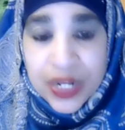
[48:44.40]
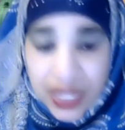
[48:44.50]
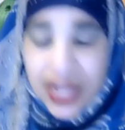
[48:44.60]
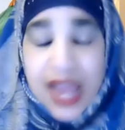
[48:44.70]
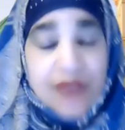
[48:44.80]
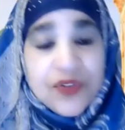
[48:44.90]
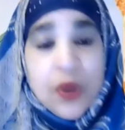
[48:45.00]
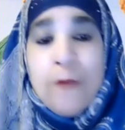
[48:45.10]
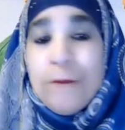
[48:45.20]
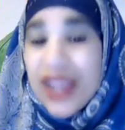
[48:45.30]
They have
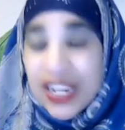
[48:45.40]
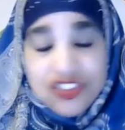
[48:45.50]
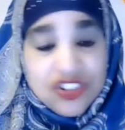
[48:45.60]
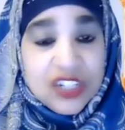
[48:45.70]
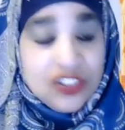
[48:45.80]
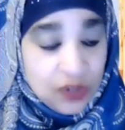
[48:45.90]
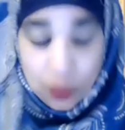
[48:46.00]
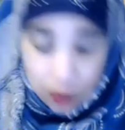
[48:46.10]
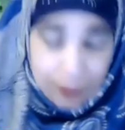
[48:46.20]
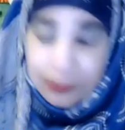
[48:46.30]
no patience
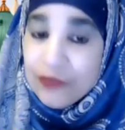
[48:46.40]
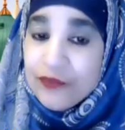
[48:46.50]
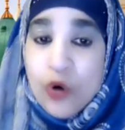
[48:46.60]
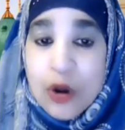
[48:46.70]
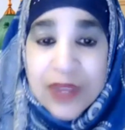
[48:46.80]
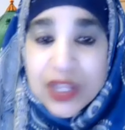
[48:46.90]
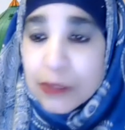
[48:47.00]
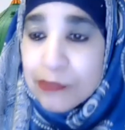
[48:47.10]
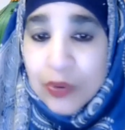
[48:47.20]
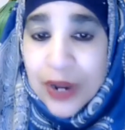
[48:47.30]
when performing the
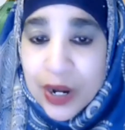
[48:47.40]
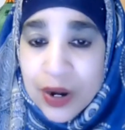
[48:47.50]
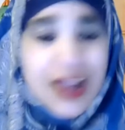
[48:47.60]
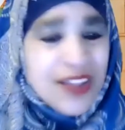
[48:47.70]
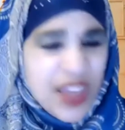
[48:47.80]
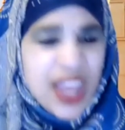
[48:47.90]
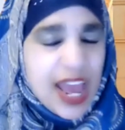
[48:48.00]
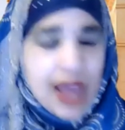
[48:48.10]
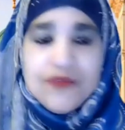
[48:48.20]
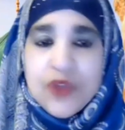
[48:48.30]
prayer. They
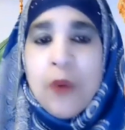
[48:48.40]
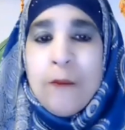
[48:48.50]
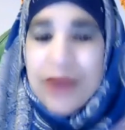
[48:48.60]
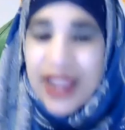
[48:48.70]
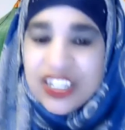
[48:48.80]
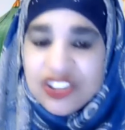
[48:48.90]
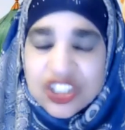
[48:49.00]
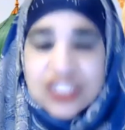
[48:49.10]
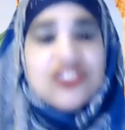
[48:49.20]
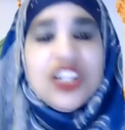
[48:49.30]
have no
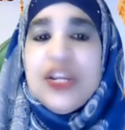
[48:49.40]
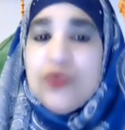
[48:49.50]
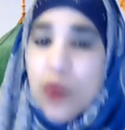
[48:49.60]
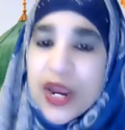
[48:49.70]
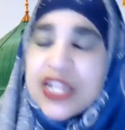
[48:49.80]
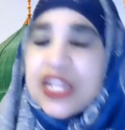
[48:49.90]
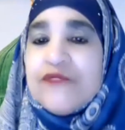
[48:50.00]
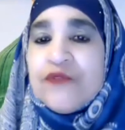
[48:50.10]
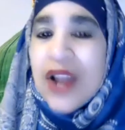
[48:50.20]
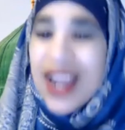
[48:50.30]
patience in
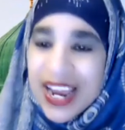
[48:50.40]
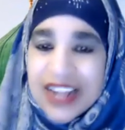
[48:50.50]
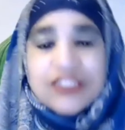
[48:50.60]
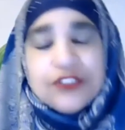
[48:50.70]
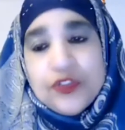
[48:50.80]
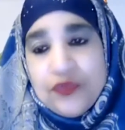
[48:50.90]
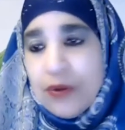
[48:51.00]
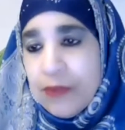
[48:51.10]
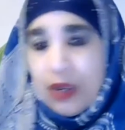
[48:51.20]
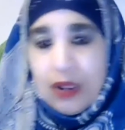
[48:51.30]
waiting for answers
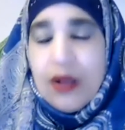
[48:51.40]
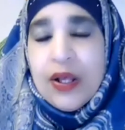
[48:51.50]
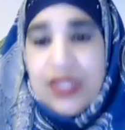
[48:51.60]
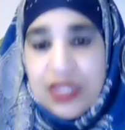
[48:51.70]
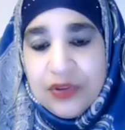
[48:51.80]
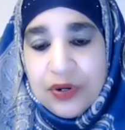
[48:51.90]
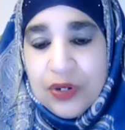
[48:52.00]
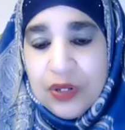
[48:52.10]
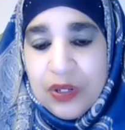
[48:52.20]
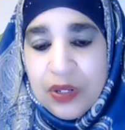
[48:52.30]
from Allah either.
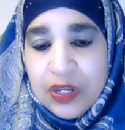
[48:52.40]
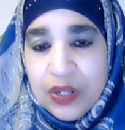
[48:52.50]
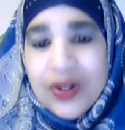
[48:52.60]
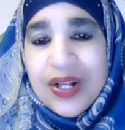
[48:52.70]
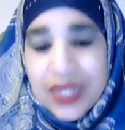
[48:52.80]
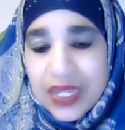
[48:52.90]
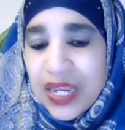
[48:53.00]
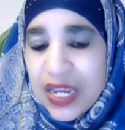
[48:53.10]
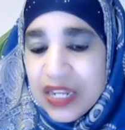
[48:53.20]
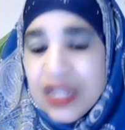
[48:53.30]
You know,
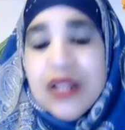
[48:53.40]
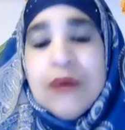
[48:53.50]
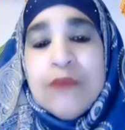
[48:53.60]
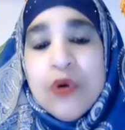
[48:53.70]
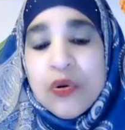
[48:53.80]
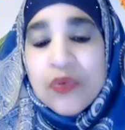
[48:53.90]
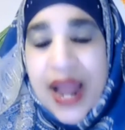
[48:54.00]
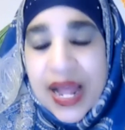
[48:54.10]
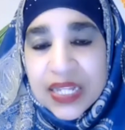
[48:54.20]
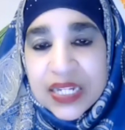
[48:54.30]
again,
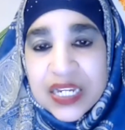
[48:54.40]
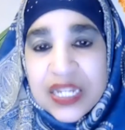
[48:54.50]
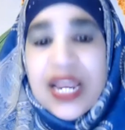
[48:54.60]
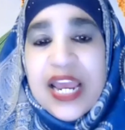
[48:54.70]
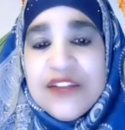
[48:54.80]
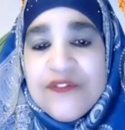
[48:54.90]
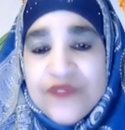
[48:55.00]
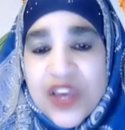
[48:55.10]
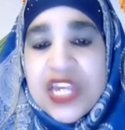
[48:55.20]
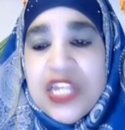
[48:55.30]
morality and
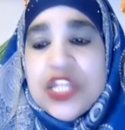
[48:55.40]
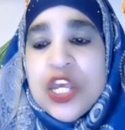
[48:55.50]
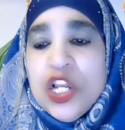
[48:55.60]
faith